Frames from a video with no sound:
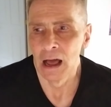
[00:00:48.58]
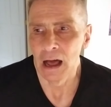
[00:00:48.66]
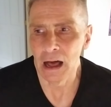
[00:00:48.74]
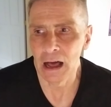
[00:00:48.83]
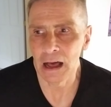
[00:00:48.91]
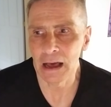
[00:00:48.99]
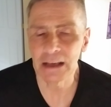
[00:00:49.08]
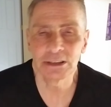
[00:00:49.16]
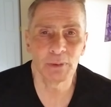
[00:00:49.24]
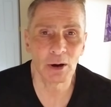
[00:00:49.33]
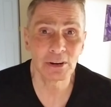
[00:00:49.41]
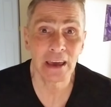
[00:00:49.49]
It's
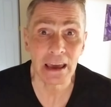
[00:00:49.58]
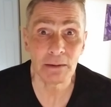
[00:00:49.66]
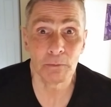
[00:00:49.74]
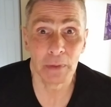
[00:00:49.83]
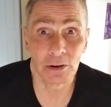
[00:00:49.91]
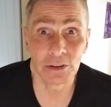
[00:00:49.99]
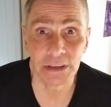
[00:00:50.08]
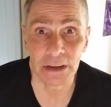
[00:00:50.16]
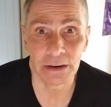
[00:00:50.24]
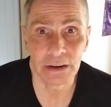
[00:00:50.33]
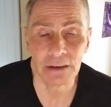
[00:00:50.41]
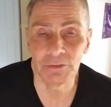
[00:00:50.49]
about Kate
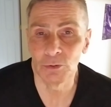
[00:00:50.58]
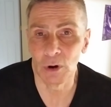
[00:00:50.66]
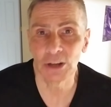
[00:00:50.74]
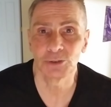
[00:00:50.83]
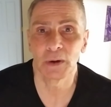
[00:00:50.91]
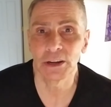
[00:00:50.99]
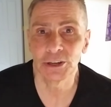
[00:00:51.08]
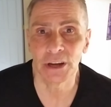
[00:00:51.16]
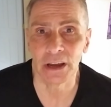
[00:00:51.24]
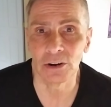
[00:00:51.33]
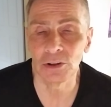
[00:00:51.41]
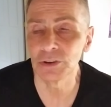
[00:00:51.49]
Middleton. If you watch my
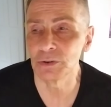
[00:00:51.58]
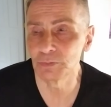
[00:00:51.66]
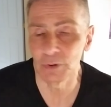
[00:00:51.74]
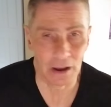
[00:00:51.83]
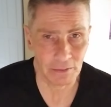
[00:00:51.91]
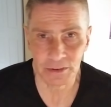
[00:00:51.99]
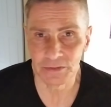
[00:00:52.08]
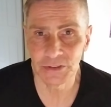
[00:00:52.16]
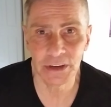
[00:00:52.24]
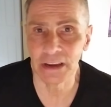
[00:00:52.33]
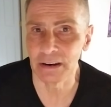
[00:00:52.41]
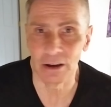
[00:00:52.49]
channel, you probably have
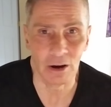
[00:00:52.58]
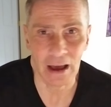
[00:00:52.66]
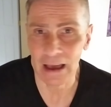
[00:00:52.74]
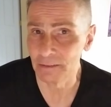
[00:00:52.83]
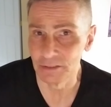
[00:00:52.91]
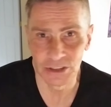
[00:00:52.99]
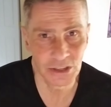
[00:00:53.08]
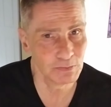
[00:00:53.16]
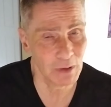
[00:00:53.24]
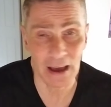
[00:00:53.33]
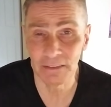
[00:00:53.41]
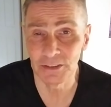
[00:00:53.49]
seen. You know, I haven't
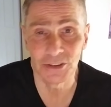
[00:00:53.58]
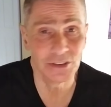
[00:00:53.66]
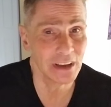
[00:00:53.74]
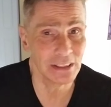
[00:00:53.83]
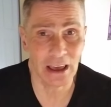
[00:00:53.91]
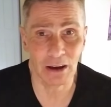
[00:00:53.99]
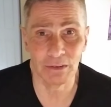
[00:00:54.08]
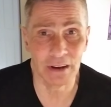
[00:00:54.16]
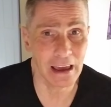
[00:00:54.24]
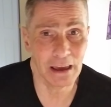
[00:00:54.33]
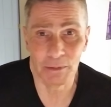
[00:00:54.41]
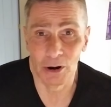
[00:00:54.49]
said that
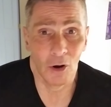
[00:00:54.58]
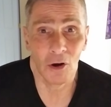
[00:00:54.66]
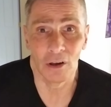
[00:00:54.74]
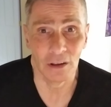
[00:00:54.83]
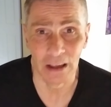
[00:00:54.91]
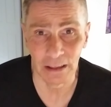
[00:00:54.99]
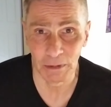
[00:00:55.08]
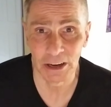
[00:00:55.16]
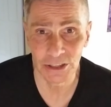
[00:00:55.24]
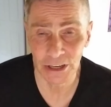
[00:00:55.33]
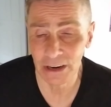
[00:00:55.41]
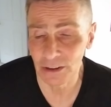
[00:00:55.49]
name at all on my
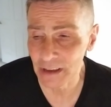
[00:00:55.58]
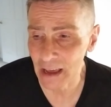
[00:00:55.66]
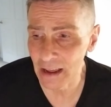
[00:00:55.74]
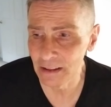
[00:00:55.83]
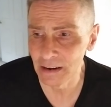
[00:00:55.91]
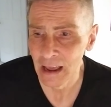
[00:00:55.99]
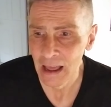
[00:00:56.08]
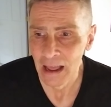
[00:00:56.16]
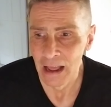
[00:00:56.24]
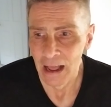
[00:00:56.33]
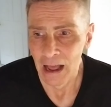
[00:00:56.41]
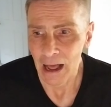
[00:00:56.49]
channel yet. And
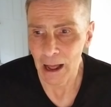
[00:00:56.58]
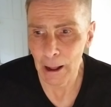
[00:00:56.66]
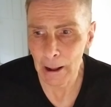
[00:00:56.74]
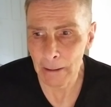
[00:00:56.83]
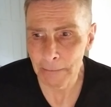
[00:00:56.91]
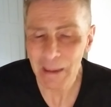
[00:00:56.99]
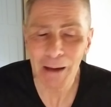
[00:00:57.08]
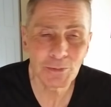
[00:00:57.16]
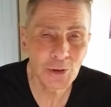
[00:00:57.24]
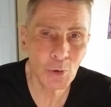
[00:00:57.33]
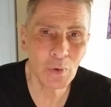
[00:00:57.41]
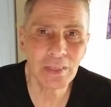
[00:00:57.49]
I'm
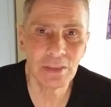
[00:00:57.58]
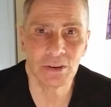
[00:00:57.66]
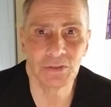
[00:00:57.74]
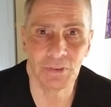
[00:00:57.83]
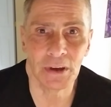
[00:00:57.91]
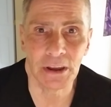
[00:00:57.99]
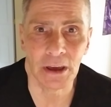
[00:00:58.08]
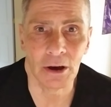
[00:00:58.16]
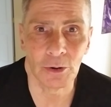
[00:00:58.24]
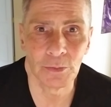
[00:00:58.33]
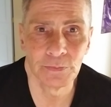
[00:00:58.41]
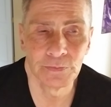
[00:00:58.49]
doing this
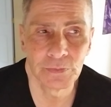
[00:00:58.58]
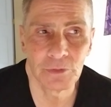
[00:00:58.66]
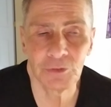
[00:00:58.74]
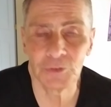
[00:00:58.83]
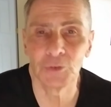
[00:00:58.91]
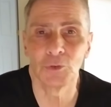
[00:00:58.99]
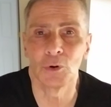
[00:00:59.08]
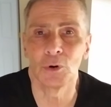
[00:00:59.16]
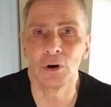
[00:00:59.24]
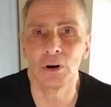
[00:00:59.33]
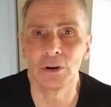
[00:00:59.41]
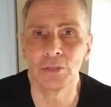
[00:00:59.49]
video
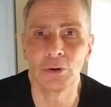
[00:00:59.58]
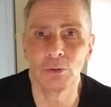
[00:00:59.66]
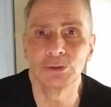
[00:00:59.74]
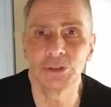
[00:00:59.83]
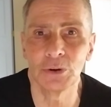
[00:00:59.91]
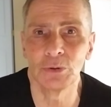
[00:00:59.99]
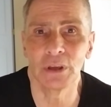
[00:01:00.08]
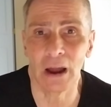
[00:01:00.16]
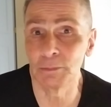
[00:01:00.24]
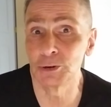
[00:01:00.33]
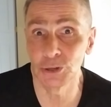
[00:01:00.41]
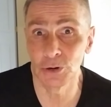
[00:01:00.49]
for those of you that,
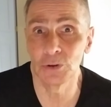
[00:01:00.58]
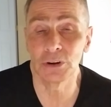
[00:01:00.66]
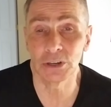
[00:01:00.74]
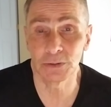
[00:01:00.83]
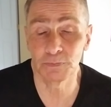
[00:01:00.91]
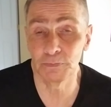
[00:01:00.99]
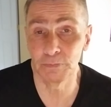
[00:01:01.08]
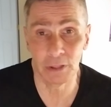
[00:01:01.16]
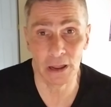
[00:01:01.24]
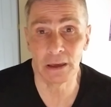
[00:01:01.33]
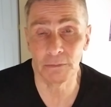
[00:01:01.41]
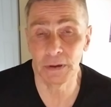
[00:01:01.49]
I'm sure there's
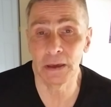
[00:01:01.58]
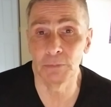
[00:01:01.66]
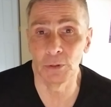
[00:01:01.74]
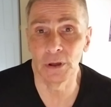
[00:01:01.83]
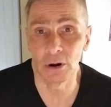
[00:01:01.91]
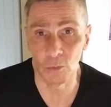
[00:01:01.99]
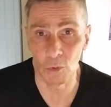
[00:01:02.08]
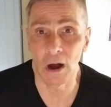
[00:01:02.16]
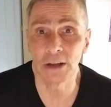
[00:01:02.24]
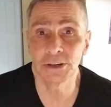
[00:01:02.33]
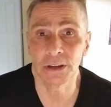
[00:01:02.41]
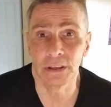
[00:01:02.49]
plenty of people that are
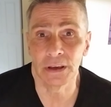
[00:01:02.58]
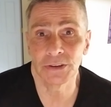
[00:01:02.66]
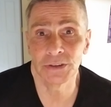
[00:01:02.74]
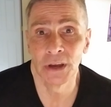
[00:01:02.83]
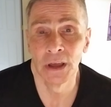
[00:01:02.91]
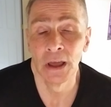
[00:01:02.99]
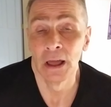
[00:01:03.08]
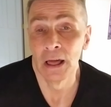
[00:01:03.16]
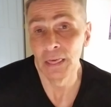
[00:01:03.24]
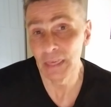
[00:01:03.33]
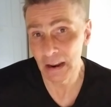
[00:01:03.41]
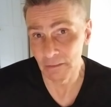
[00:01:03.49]
watching this
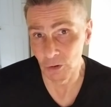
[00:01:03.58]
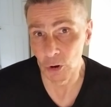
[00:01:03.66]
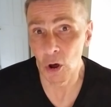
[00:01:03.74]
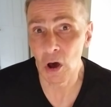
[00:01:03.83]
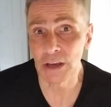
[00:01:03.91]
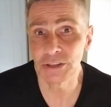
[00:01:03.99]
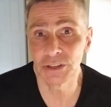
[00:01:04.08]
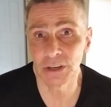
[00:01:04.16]
that have lost